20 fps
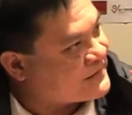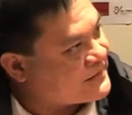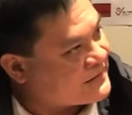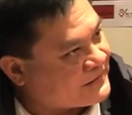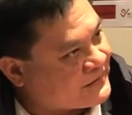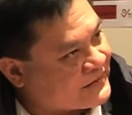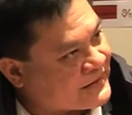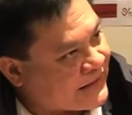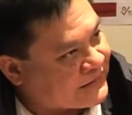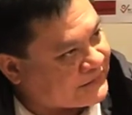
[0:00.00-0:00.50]

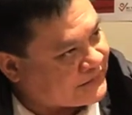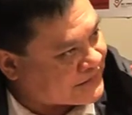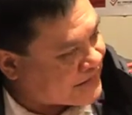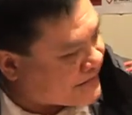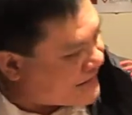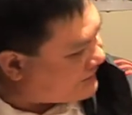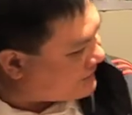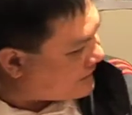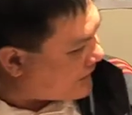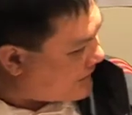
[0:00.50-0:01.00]
Right, and you
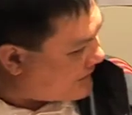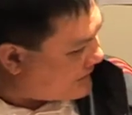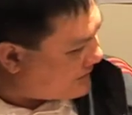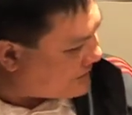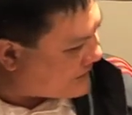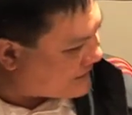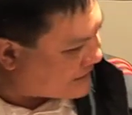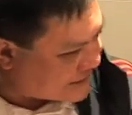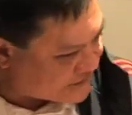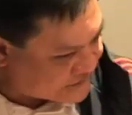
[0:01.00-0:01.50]
heard
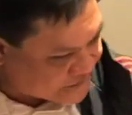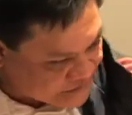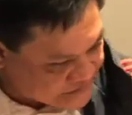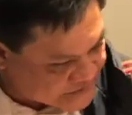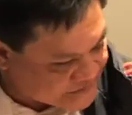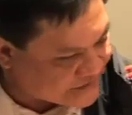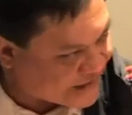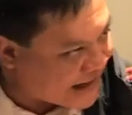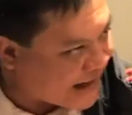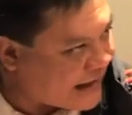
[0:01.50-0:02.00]
from the
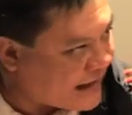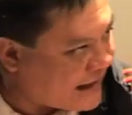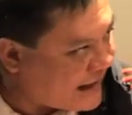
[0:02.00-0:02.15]
social